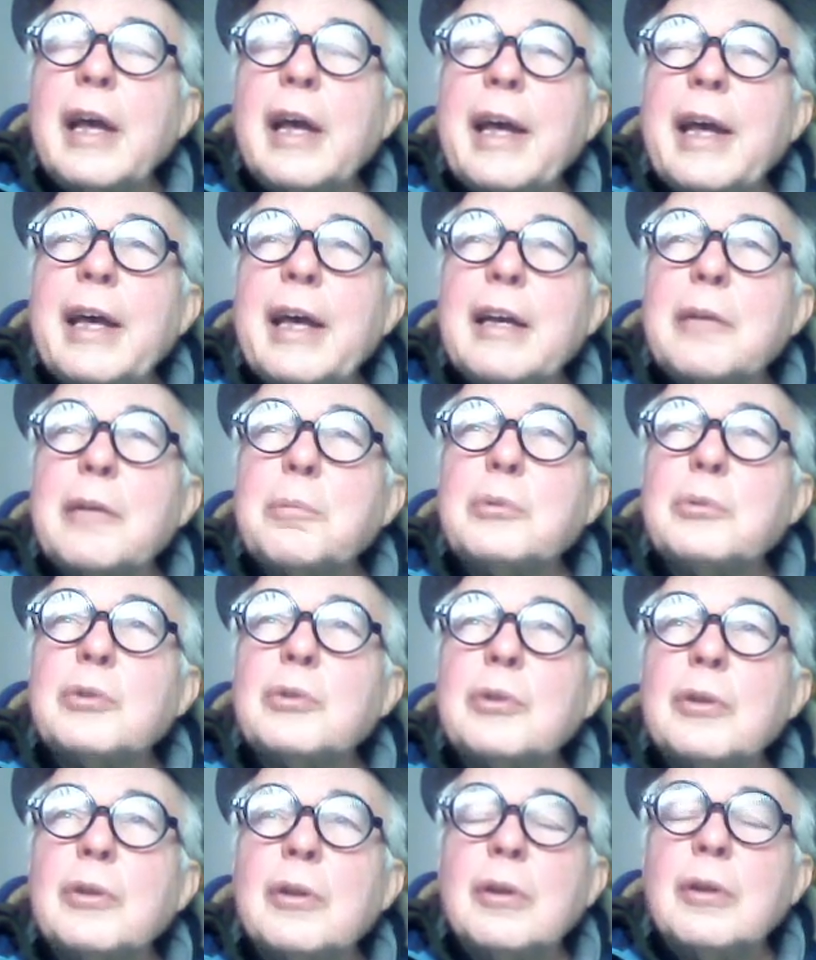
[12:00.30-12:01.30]
Adams
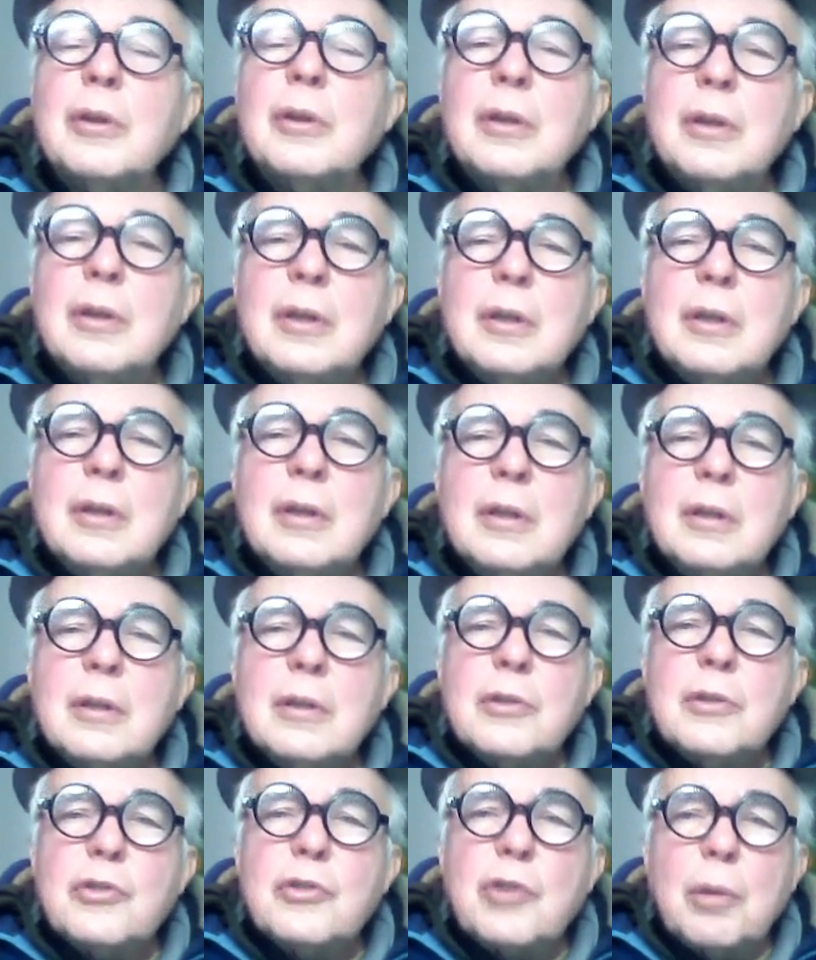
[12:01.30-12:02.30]
or
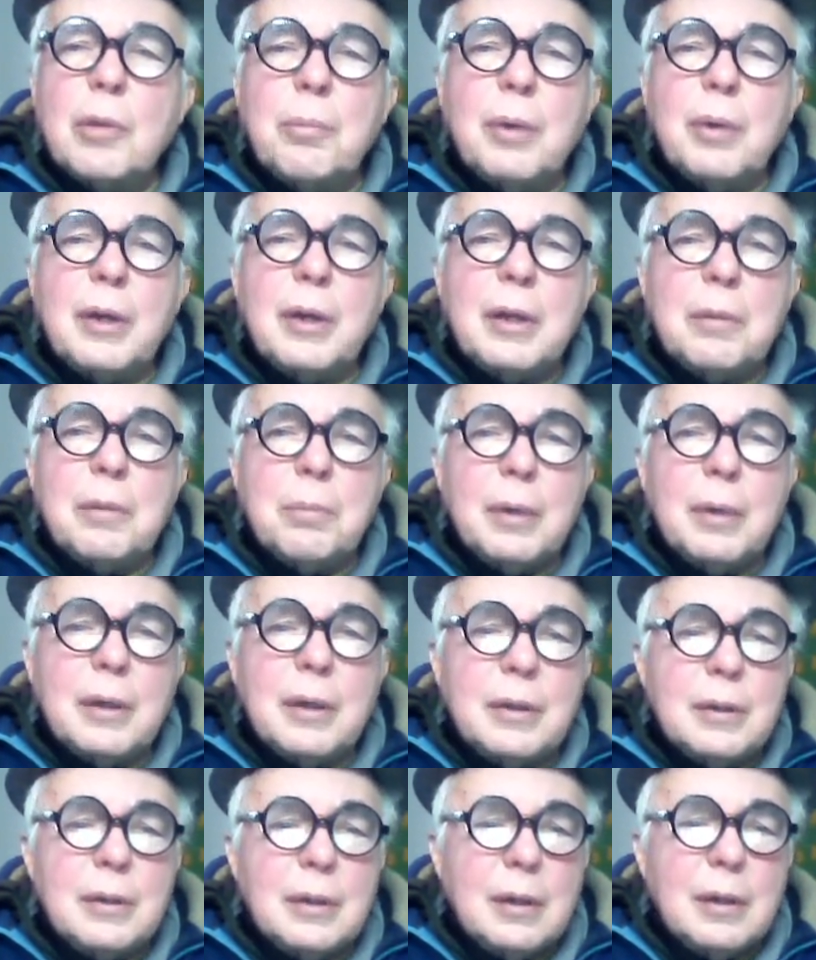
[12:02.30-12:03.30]
somebody, but
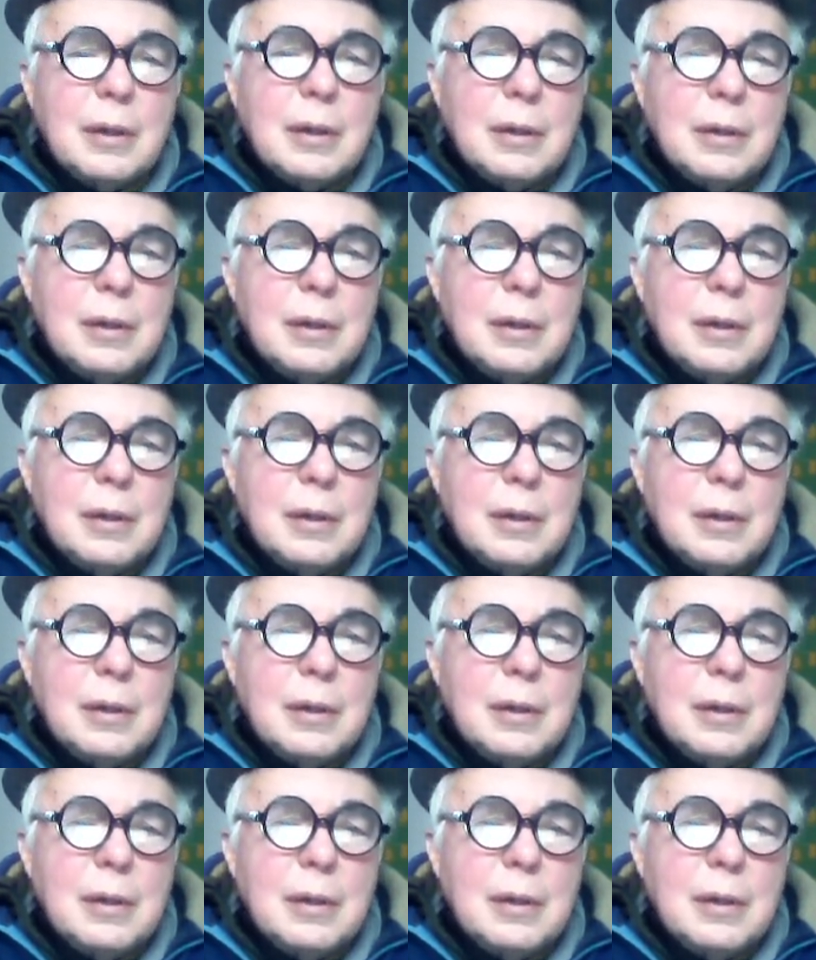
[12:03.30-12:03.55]
uh,